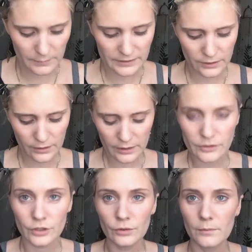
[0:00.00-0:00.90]
So there are
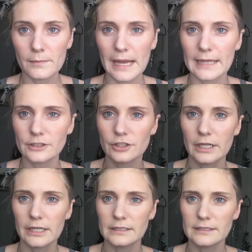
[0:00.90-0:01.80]
two matte
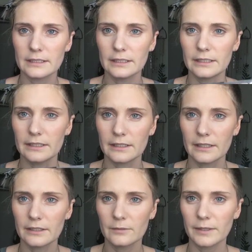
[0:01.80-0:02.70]
shades here.
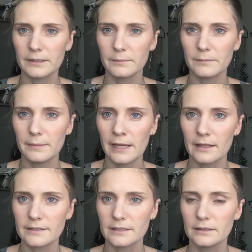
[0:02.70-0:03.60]
I know my
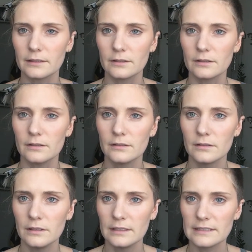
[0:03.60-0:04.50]
palette's a little
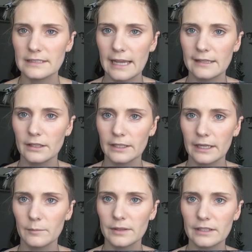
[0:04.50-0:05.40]
sad
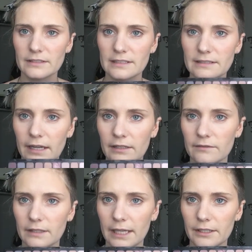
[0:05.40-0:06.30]
looking, but there's this kind
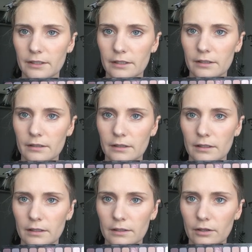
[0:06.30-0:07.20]
of lighter
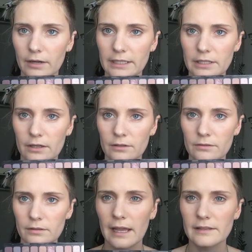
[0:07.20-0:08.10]
gray
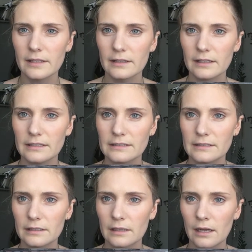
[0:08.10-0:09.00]
tone and then this